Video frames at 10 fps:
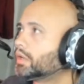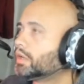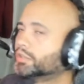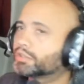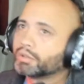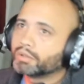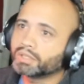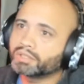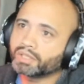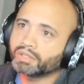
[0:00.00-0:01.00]
So
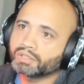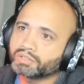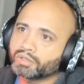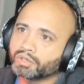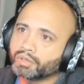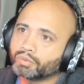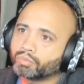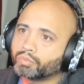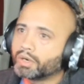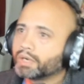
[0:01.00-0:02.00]
let's get things started
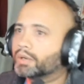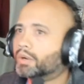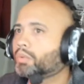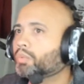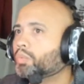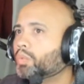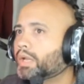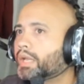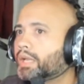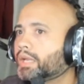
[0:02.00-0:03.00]
right
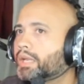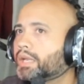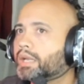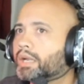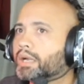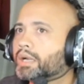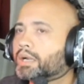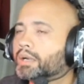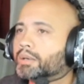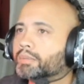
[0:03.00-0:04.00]
away.
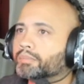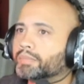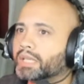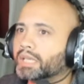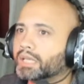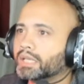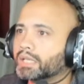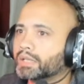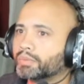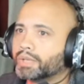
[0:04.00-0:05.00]

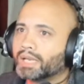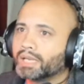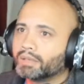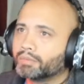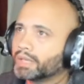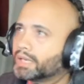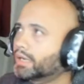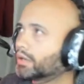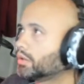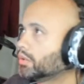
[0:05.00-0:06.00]
And we gotta get
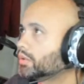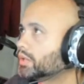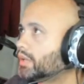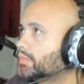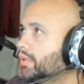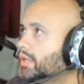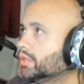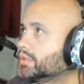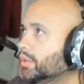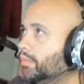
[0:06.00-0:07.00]
our gold up
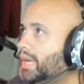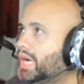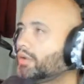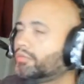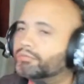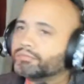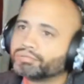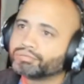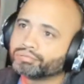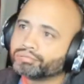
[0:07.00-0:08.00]
to about,
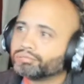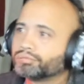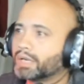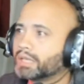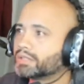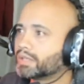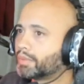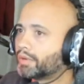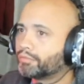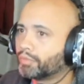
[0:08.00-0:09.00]
I'd say
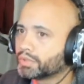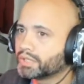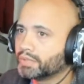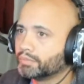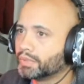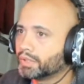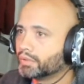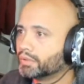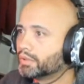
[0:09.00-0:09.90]
about 14 mil.